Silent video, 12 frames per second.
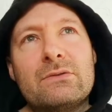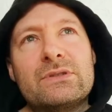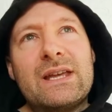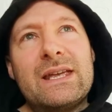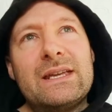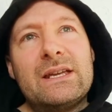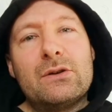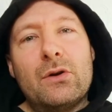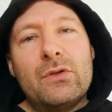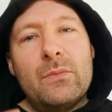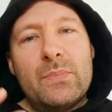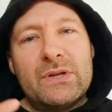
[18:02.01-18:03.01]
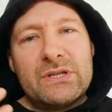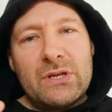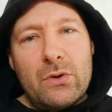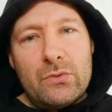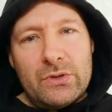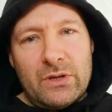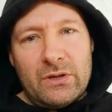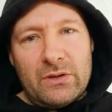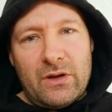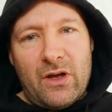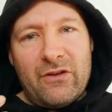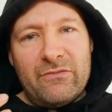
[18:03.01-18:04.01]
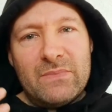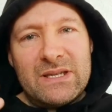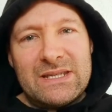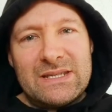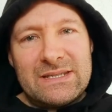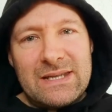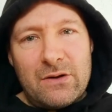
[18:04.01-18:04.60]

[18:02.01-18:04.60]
now taking on the persona of Mrs.